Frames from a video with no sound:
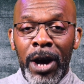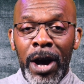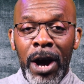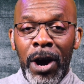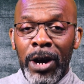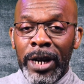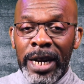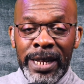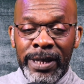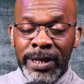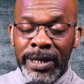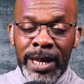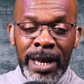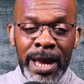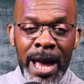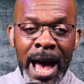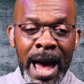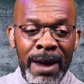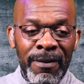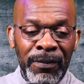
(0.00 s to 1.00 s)

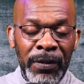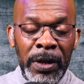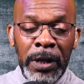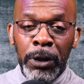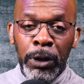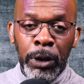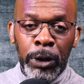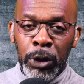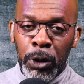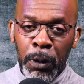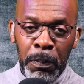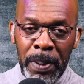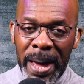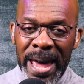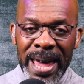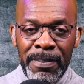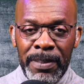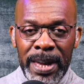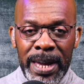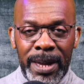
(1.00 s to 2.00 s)
Honestly, I feel you should
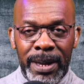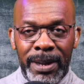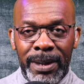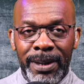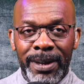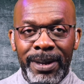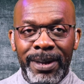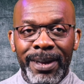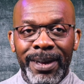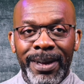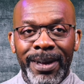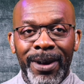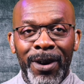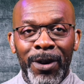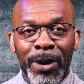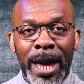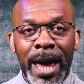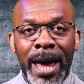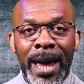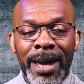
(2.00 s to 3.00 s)
pay me.
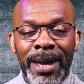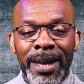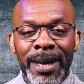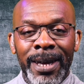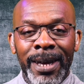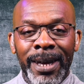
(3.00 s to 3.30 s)
Okay?